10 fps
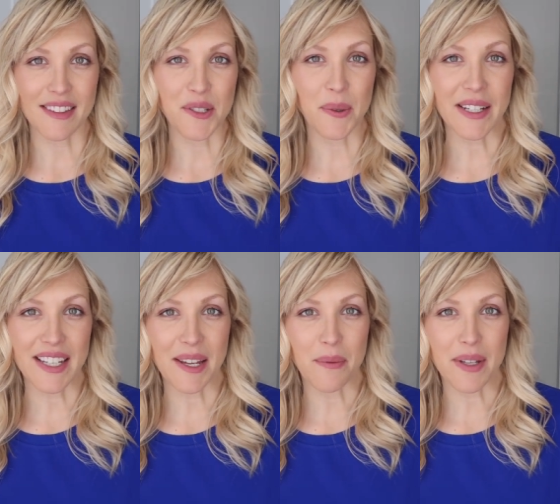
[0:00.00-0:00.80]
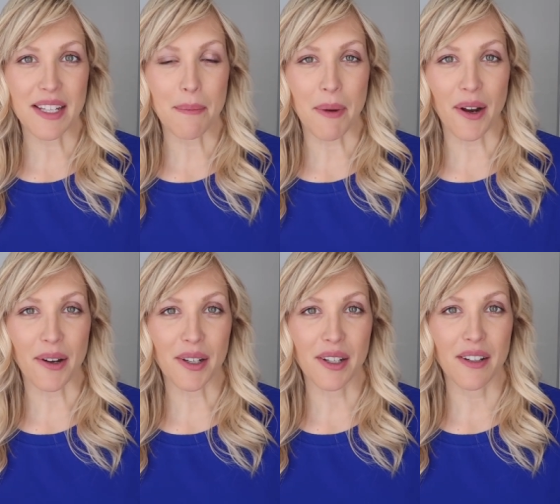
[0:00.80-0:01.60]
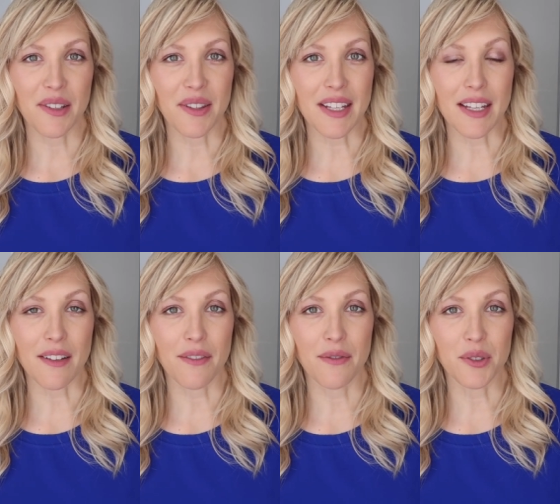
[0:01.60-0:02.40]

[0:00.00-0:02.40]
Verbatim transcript: At the twenty-eight week mark, the